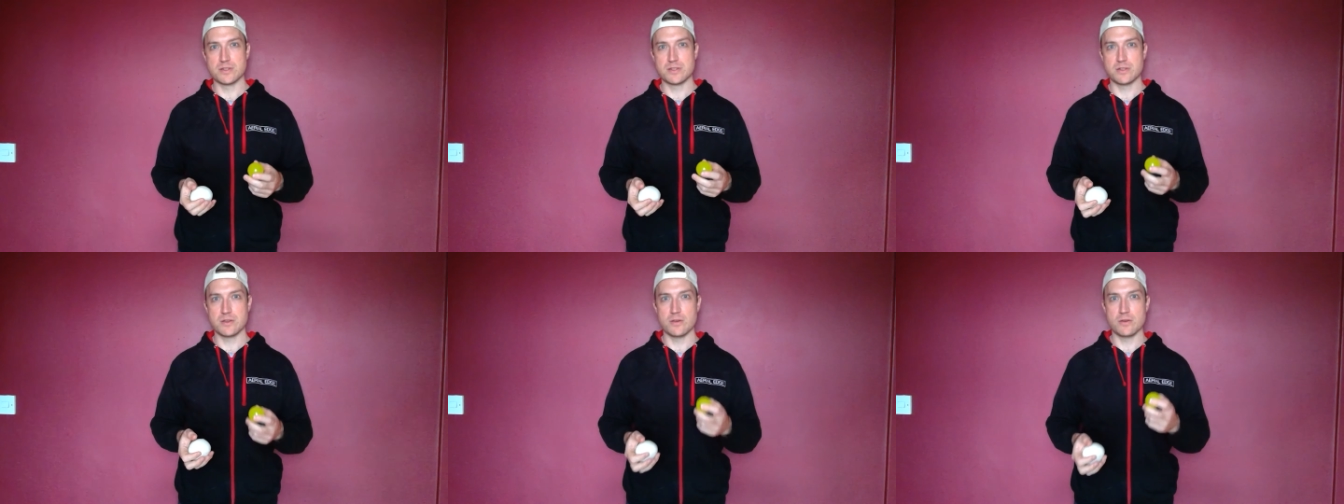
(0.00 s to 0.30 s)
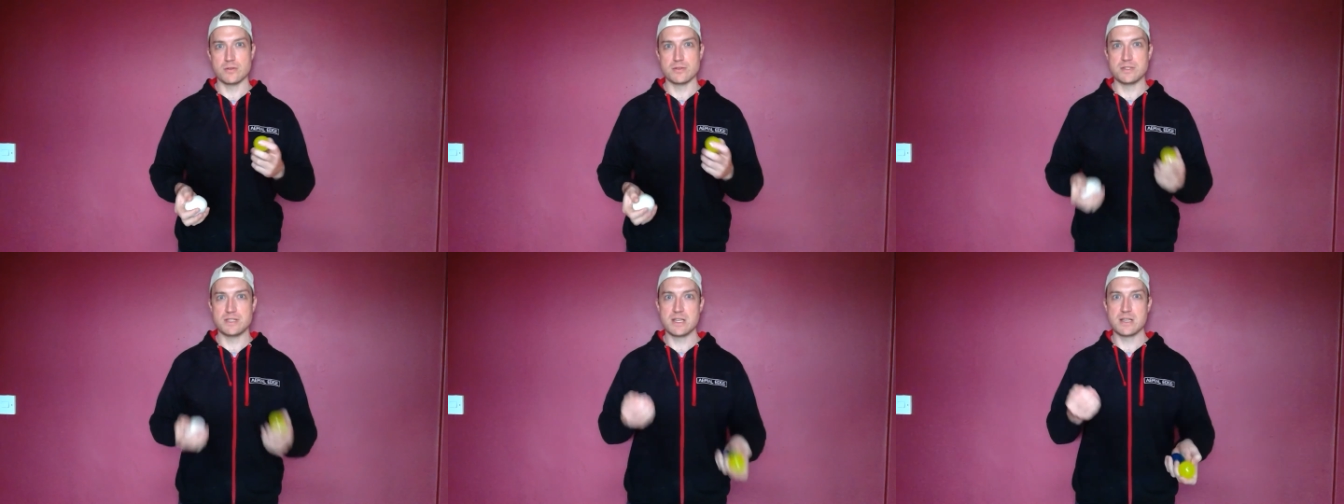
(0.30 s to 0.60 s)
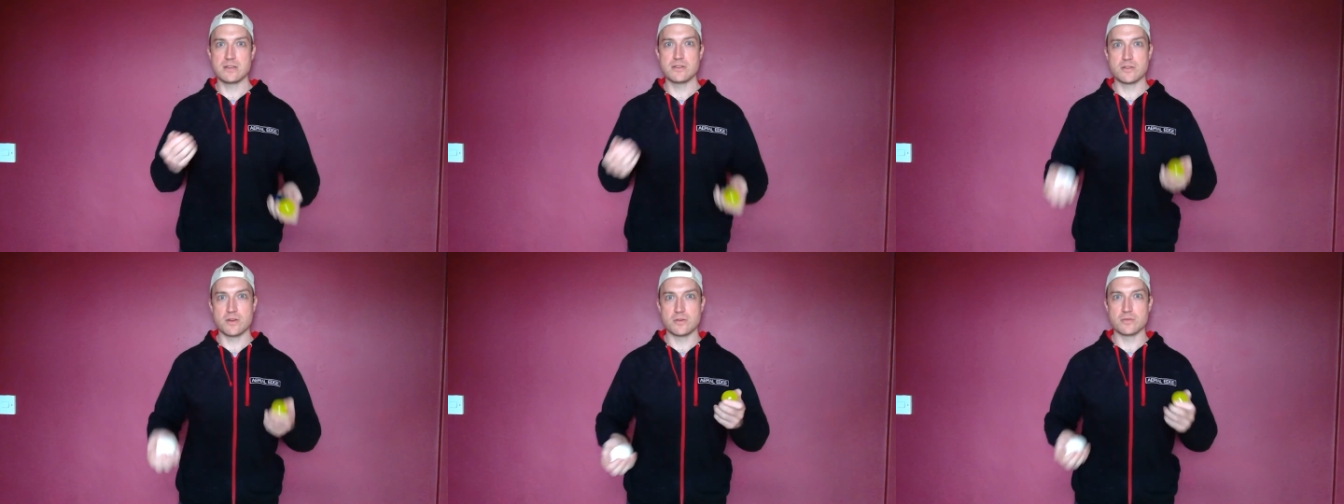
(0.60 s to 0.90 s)
So
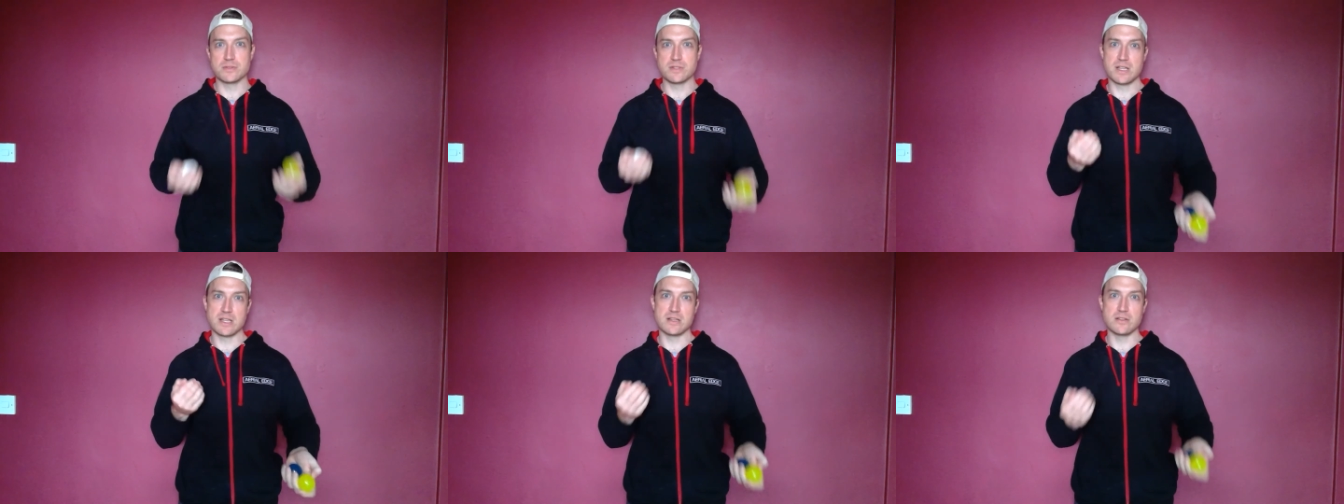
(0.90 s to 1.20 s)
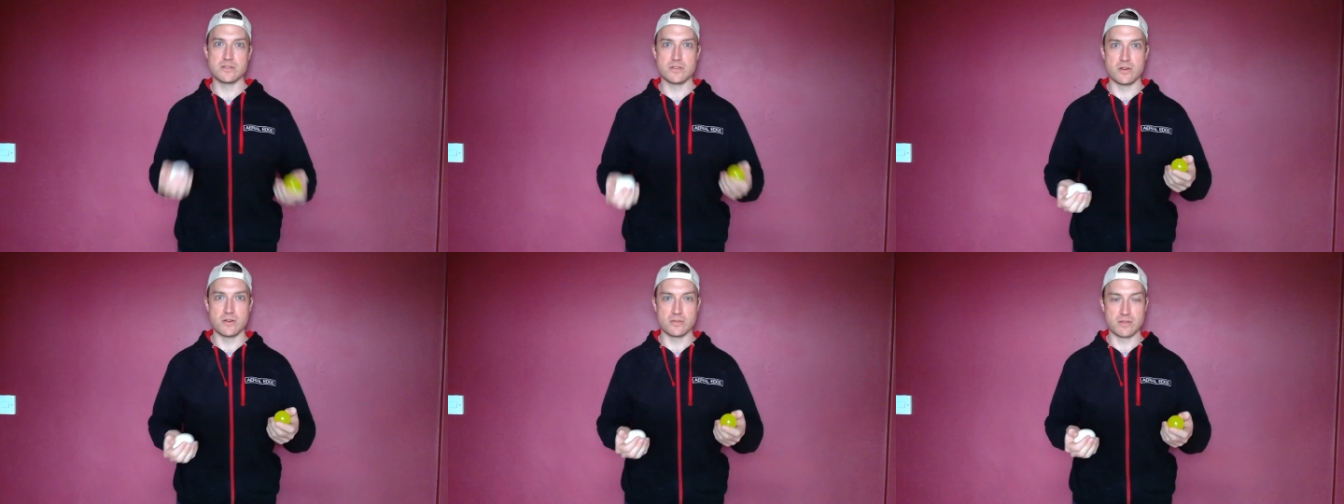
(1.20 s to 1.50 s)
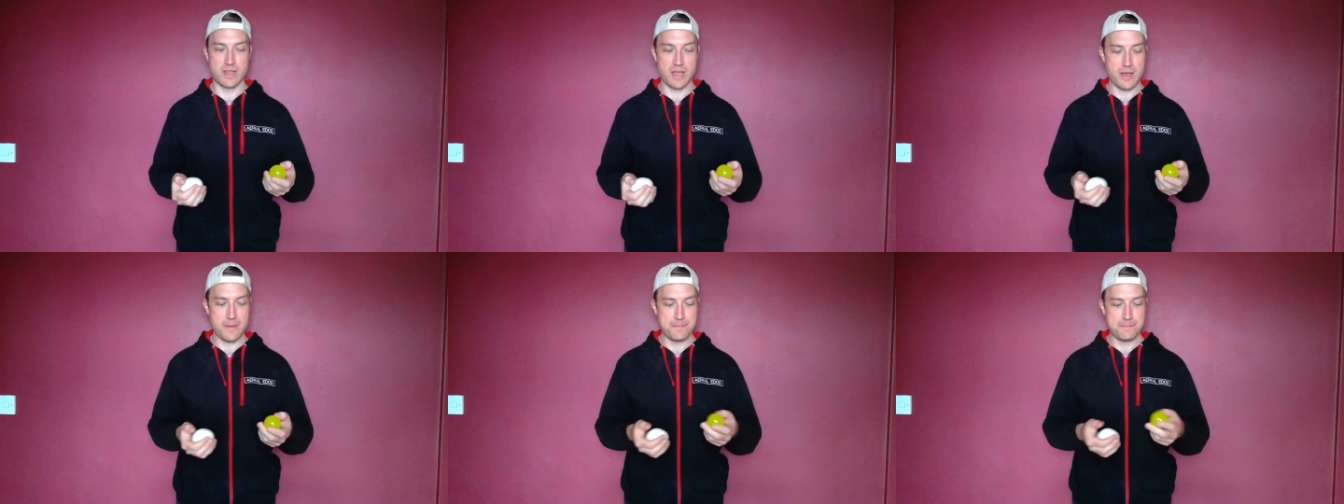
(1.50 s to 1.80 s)
ding dong,
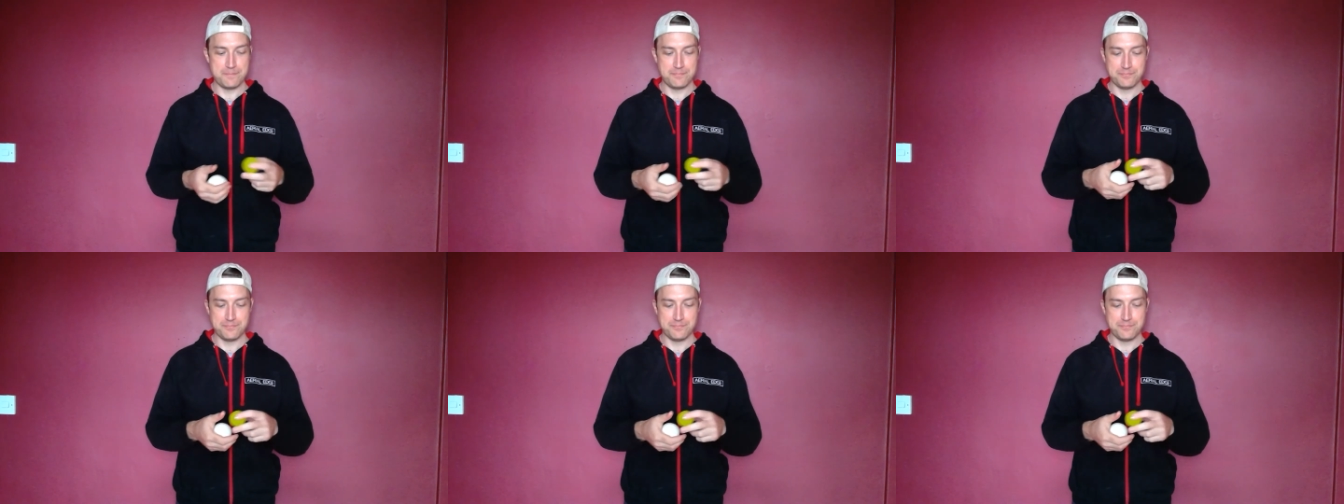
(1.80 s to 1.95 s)
yeah?